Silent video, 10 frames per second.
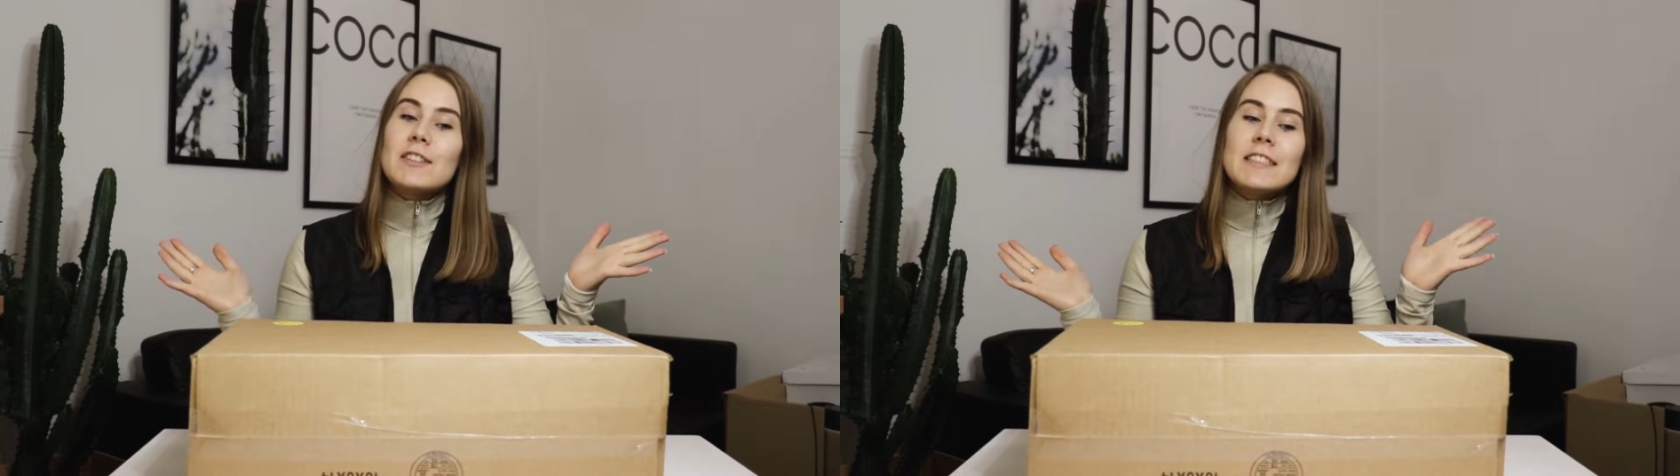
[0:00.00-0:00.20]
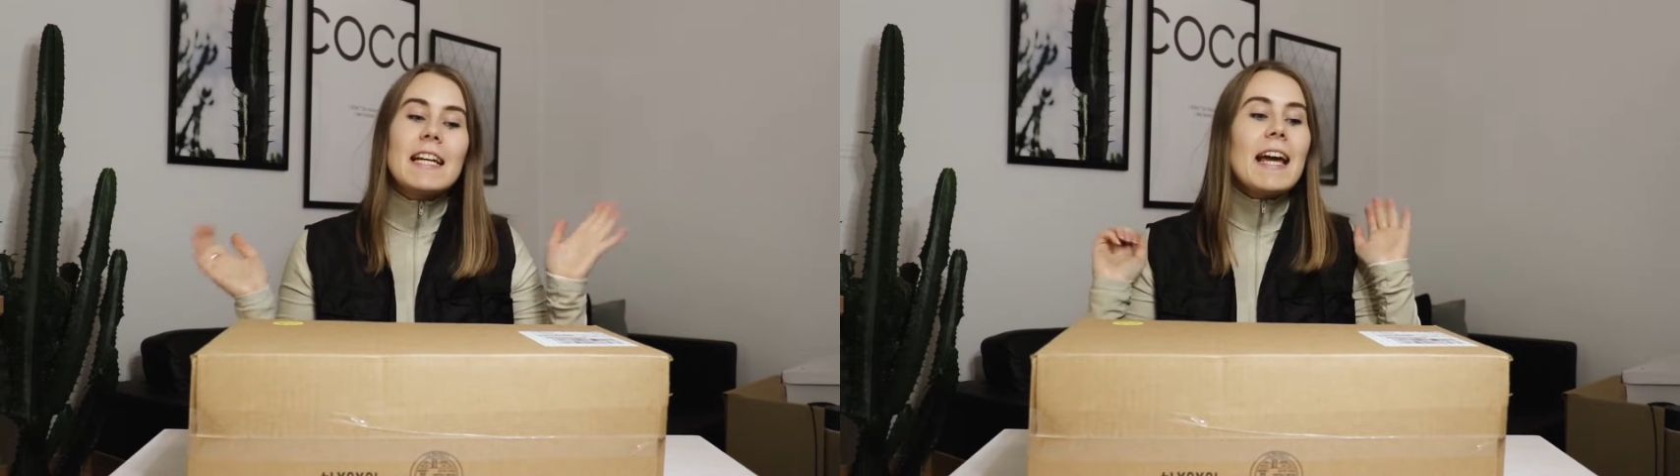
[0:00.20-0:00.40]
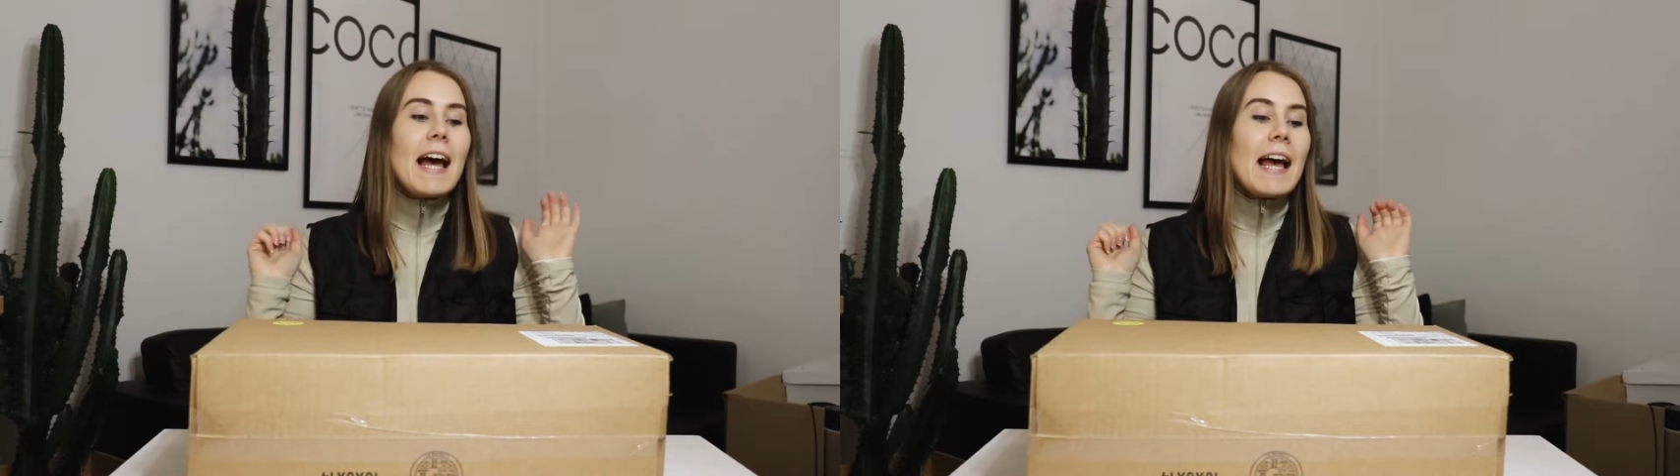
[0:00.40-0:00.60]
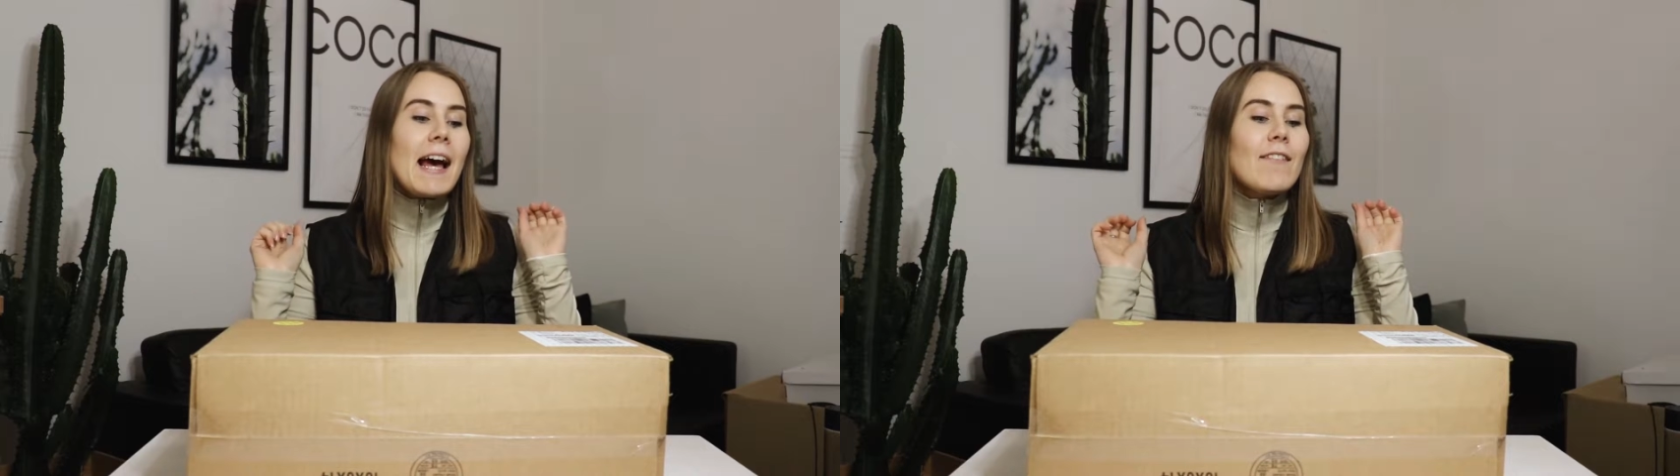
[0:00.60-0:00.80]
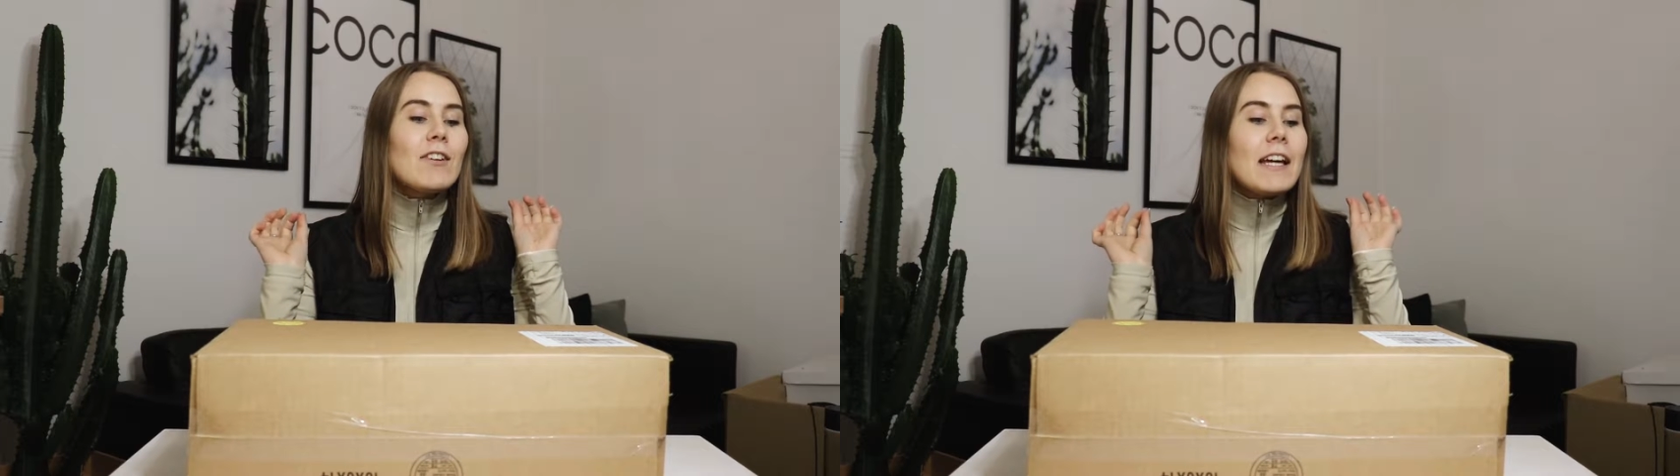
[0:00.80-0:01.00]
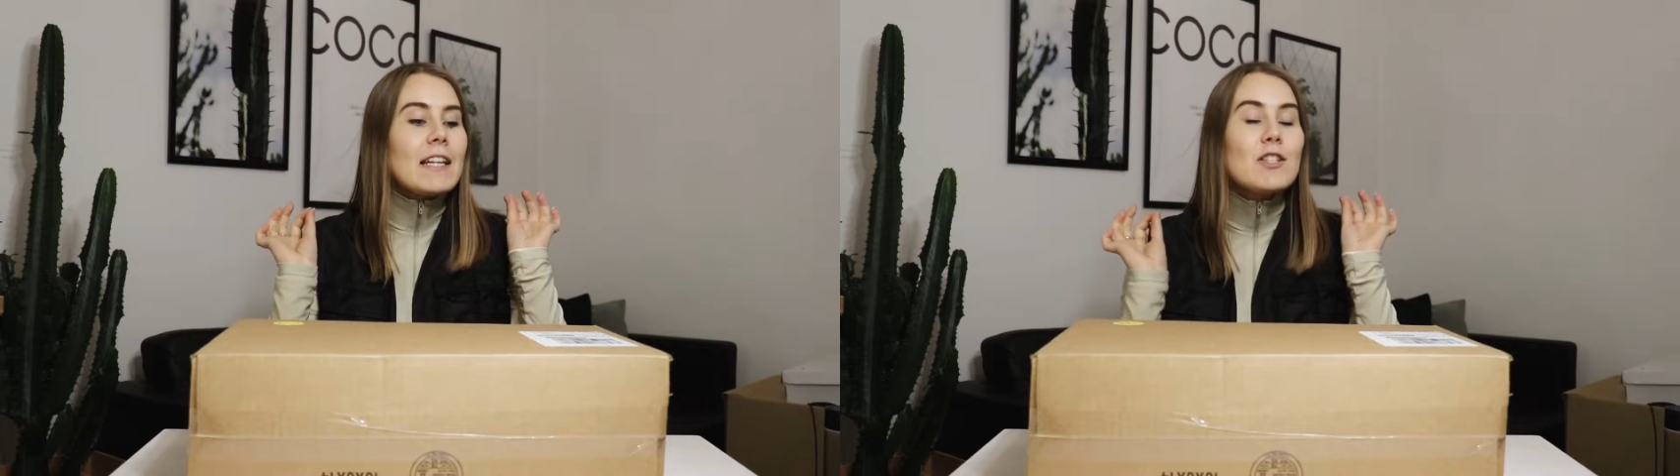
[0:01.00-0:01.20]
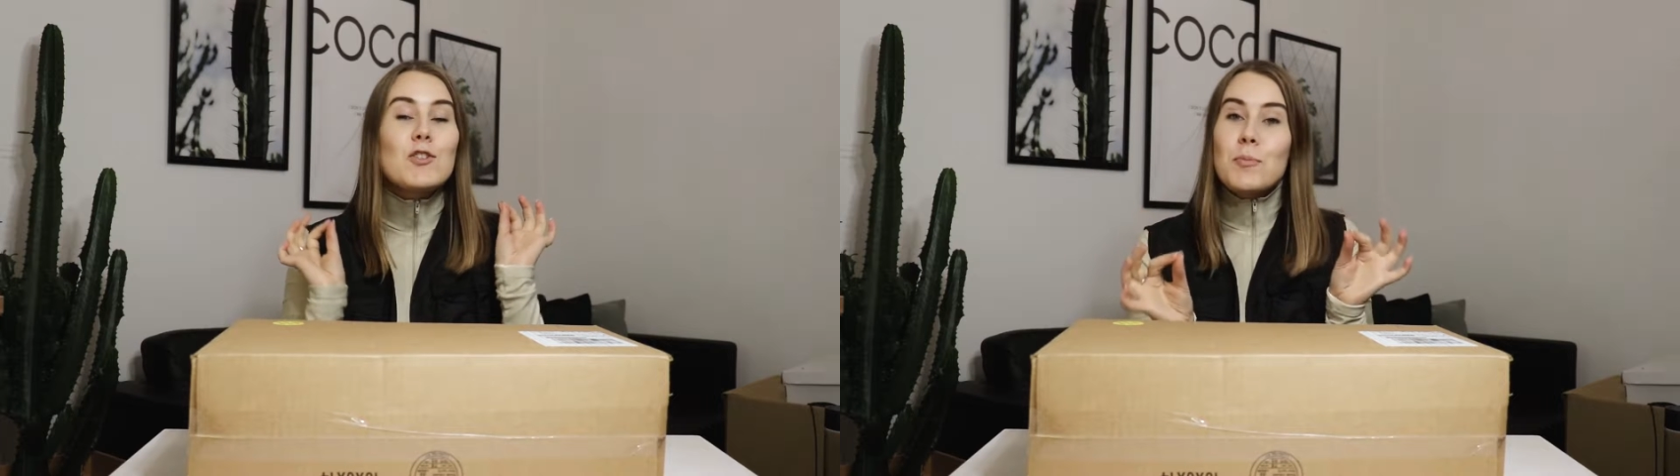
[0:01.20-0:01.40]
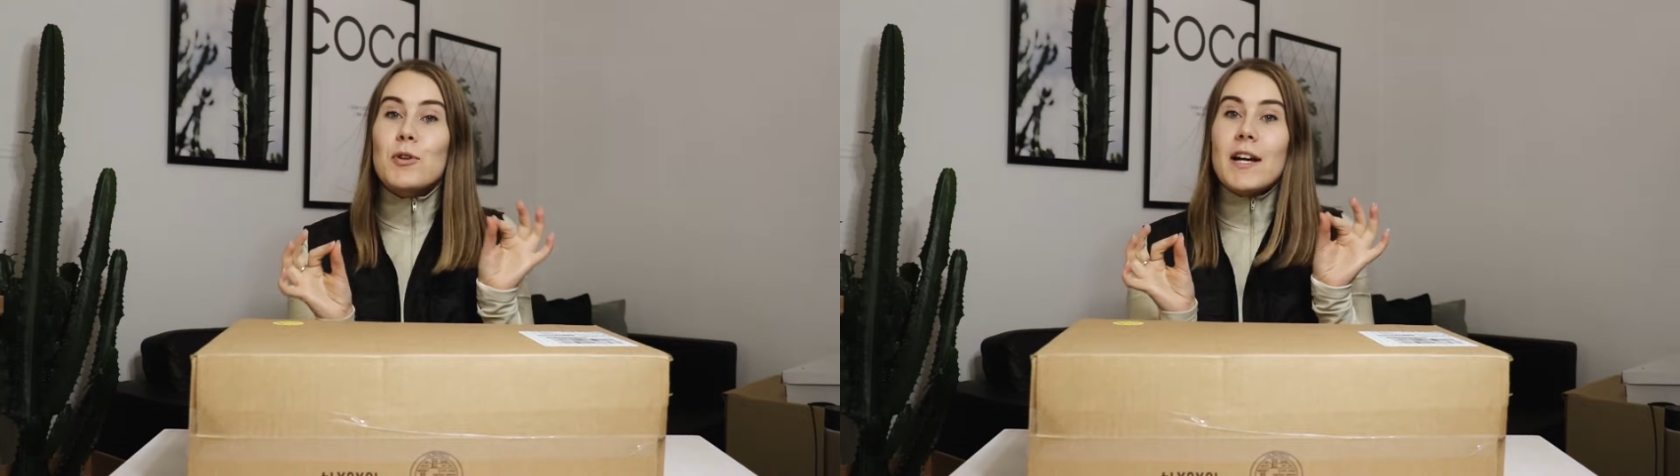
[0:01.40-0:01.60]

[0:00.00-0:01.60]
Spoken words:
today I have a super